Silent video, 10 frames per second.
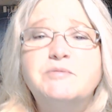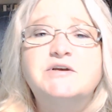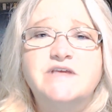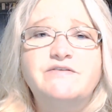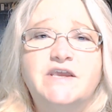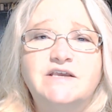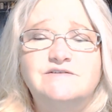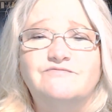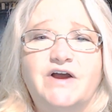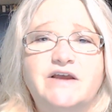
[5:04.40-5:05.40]
think it's in
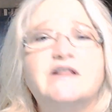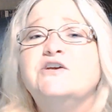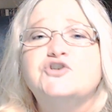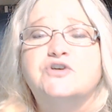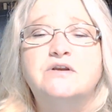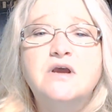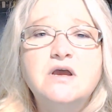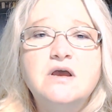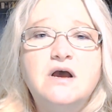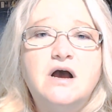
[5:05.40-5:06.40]
violation
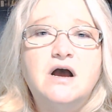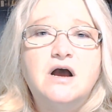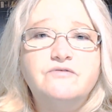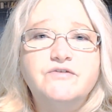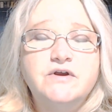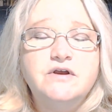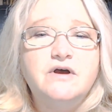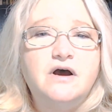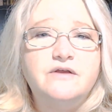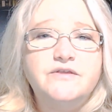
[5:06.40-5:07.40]
of
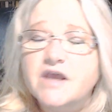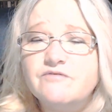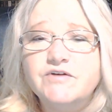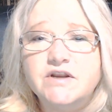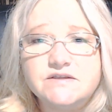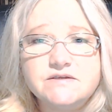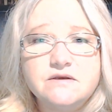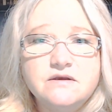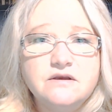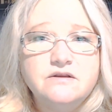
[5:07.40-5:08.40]
the covenants,
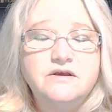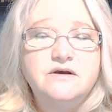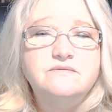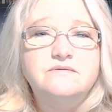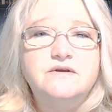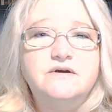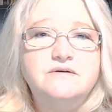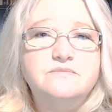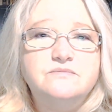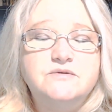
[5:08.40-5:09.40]
the
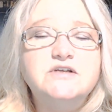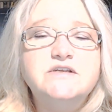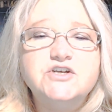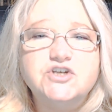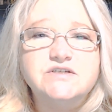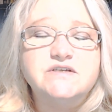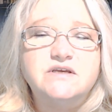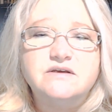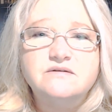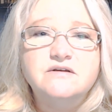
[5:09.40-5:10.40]
conditions,
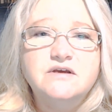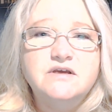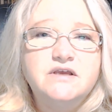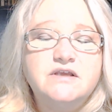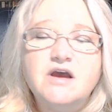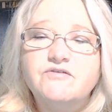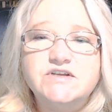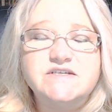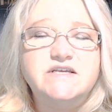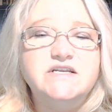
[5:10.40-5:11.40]
covenants,
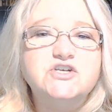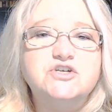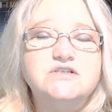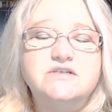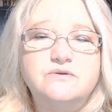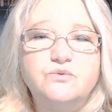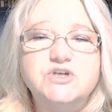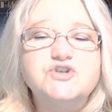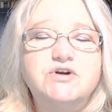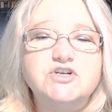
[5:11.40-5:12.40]
conditions,
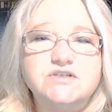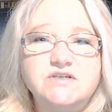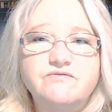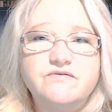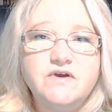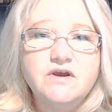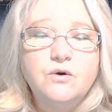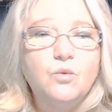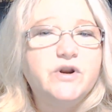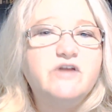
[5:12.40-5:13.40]
restrictions of
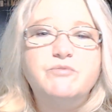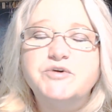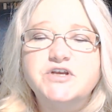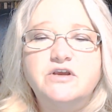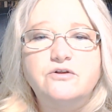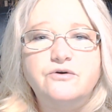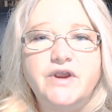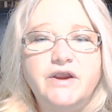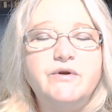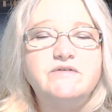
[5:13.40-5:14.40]
whatever particular
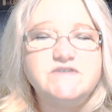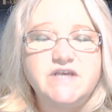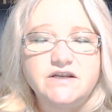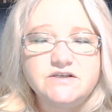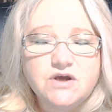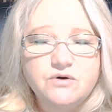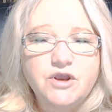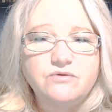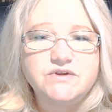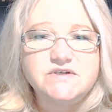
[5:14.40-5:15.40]
area of San Antonio
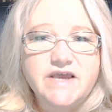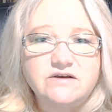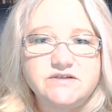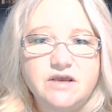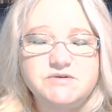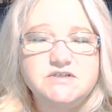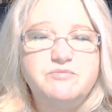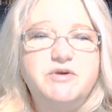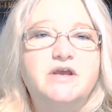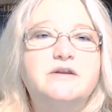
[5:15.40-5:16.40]
this house happens to be
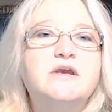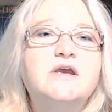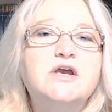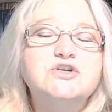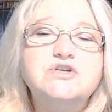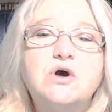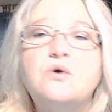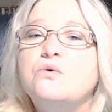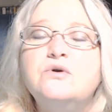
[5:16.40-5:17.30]
in. So,